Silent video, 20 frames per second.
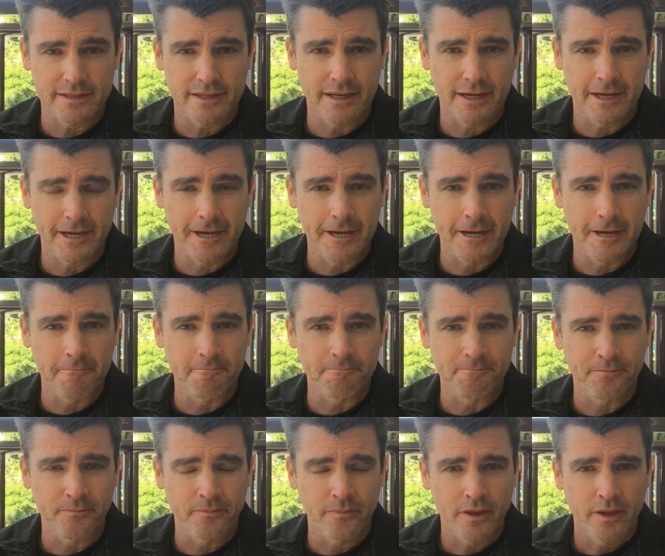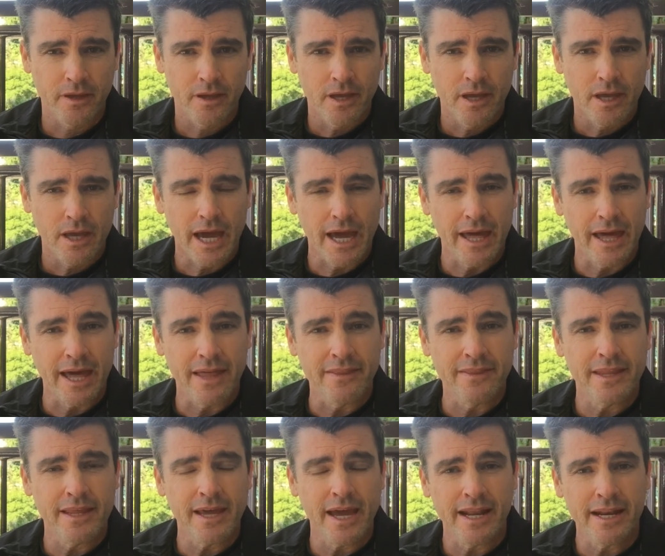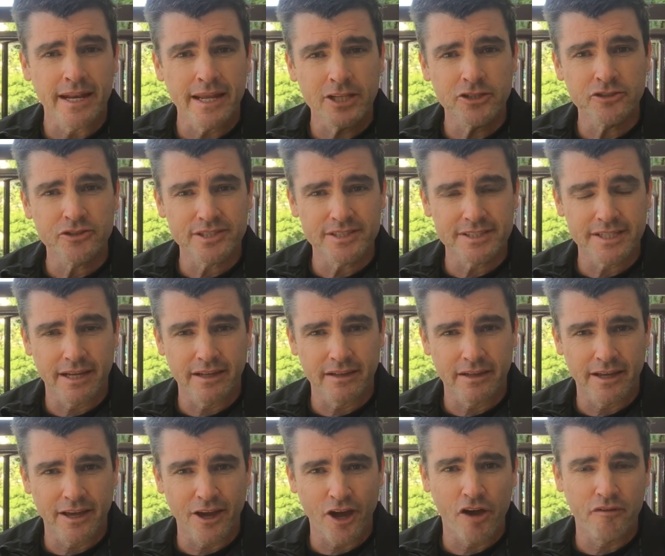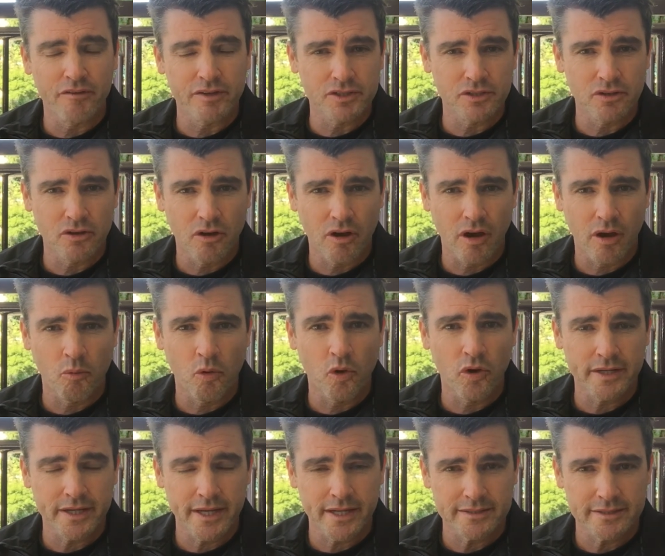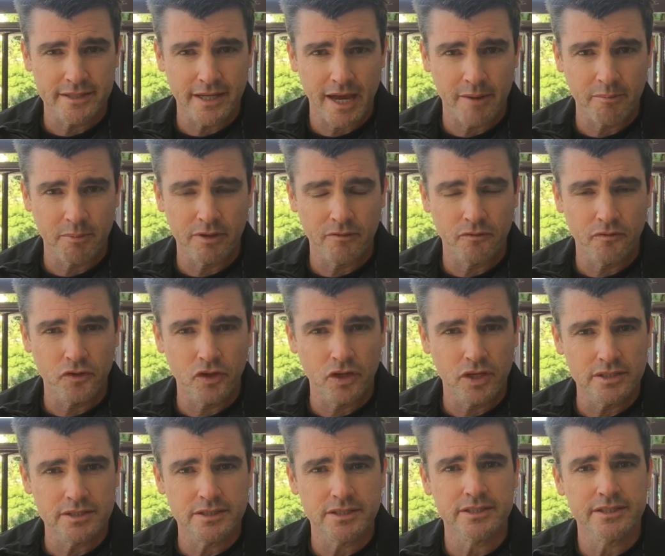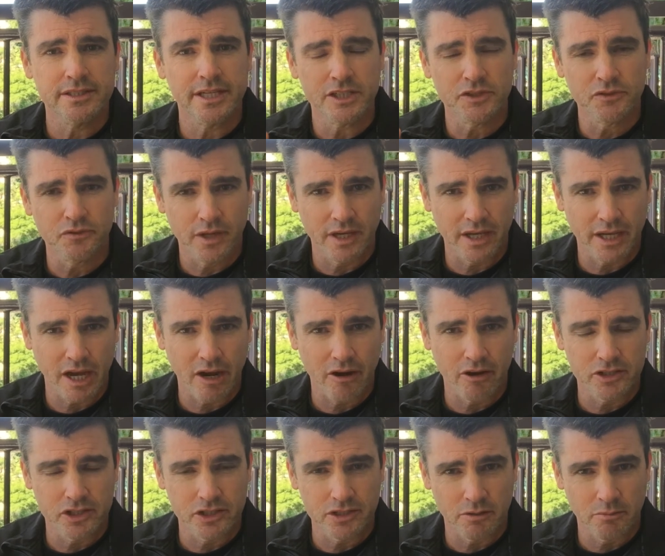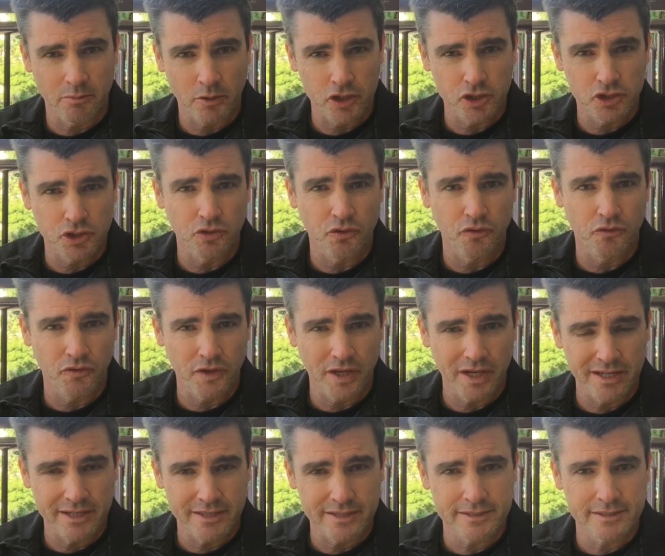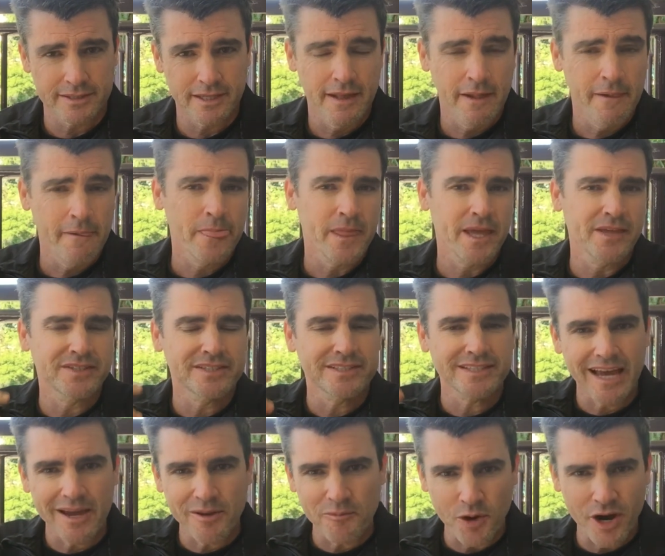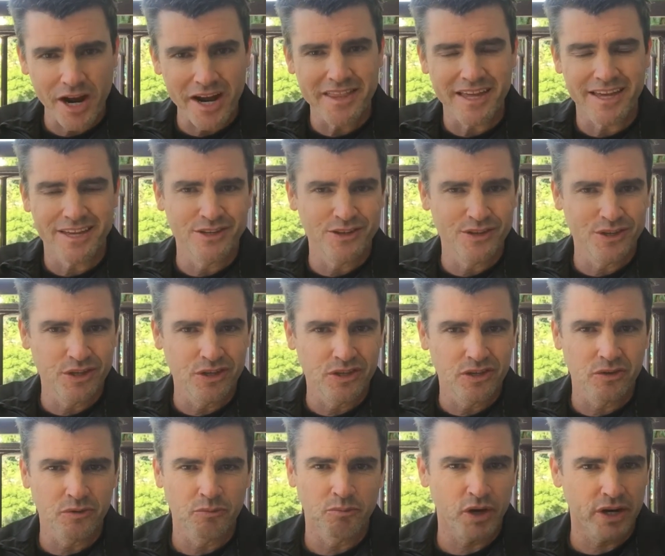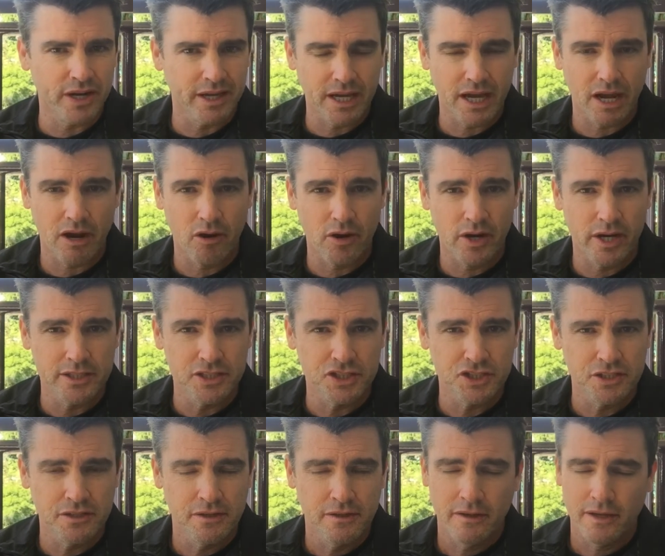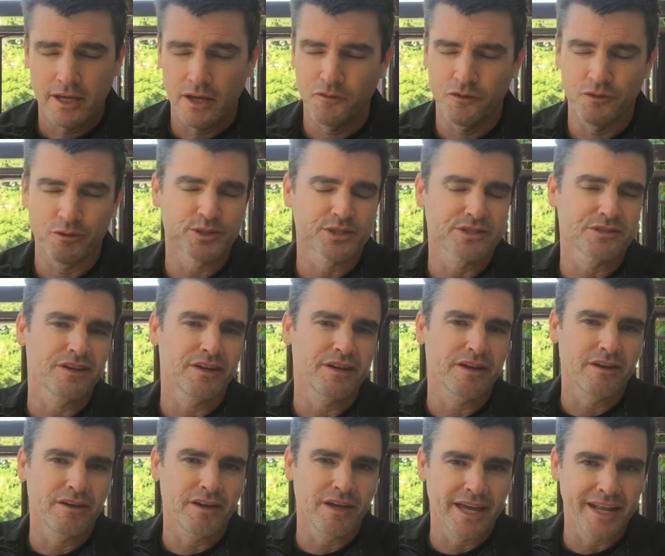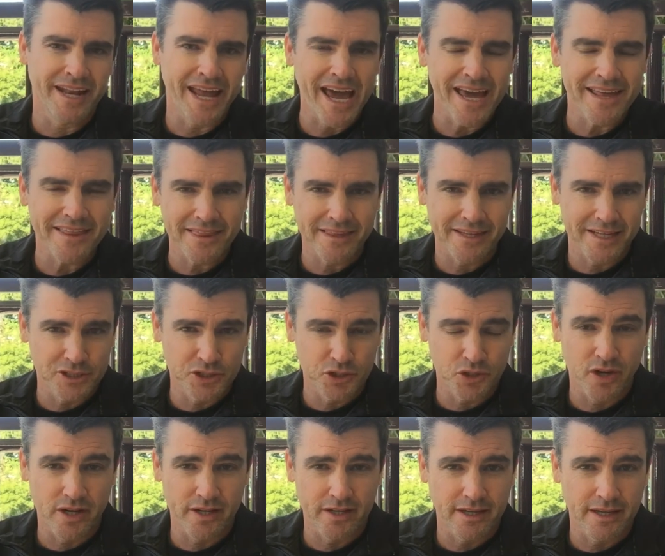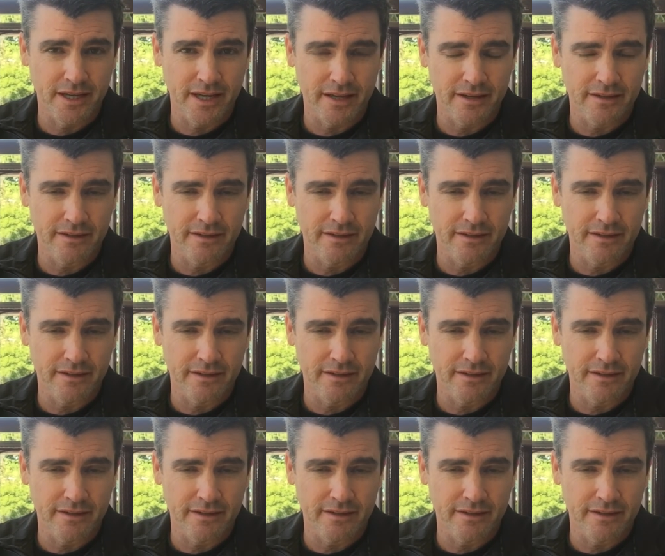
And interestingly, over time, what tends to happen if you can successfully encourage emotional fitness in the same way that you might encourage if it was an athlete trying to get